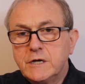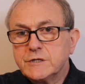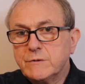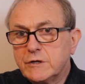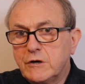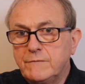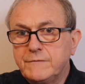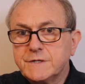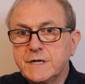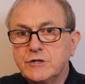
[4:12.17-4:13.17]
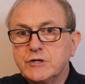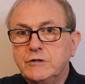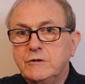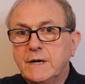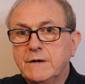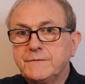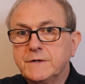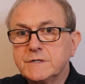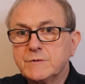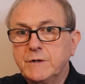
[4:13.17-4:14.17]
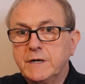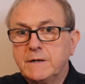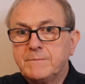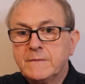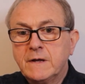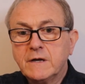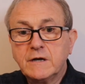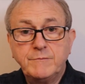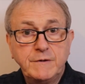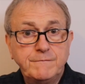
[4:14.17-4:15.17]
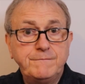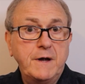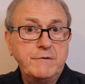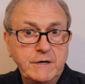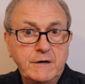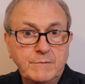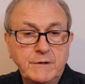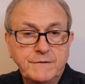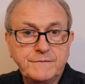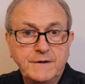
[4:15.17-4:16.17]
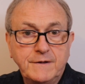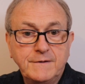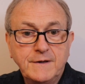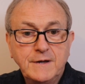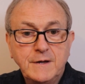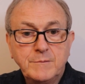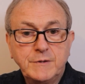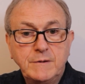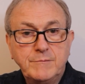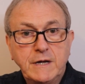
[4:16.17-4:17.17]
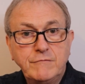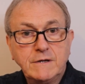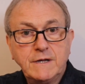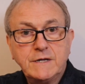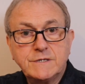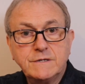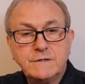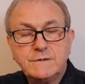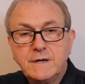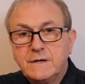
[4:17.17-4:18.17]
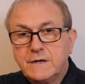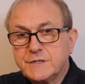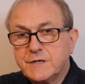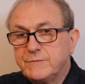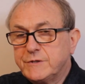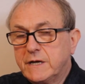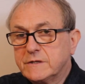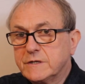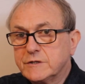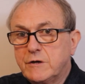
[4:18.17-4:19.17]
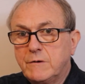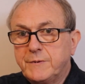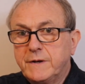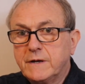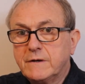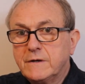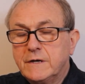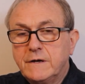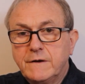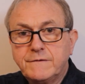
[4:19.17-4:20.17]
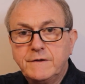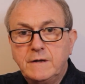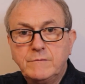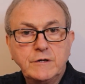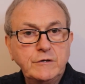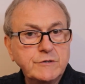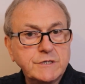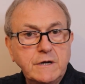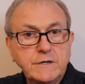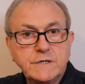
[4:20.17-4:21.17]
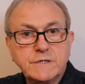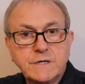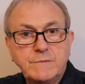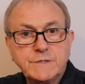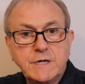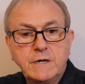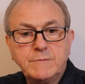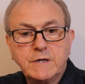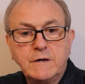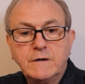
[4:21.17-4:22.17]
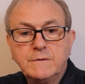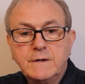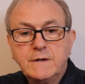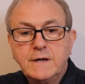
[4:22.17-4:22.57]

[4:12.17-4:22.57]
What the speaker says: So a conversation you have this week can be very uplifting, but it may relate to a subject, a topic, a theme that you started some time ago.